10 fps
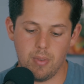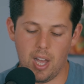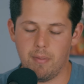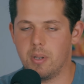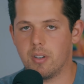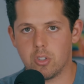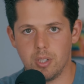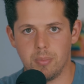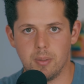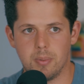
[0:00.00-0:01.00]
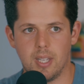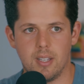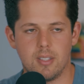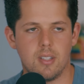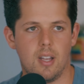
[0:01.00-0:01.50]
I've been extremely
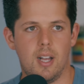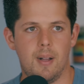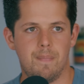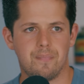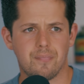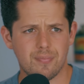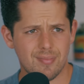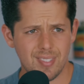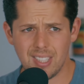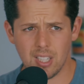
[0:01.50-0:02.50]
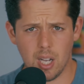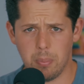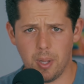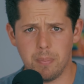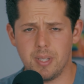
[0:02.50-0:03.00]
obsessed. Um, a
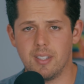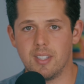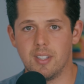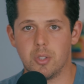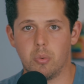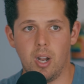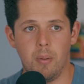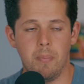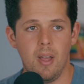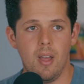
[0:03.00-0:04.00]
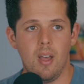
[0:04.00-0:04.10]
couple updates in this realm.